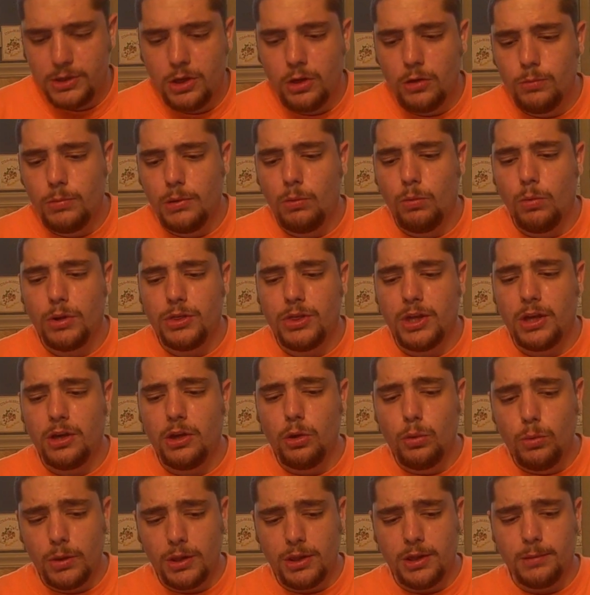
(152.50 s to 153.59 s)
excuse me, what they
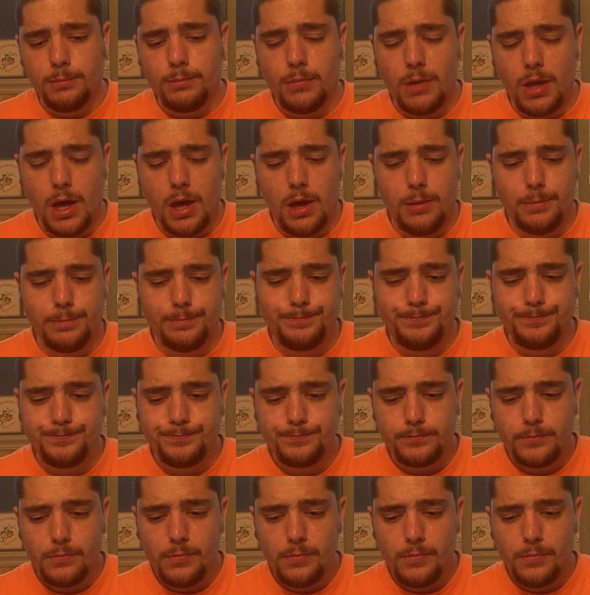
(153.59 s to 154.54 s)
do with him. Um,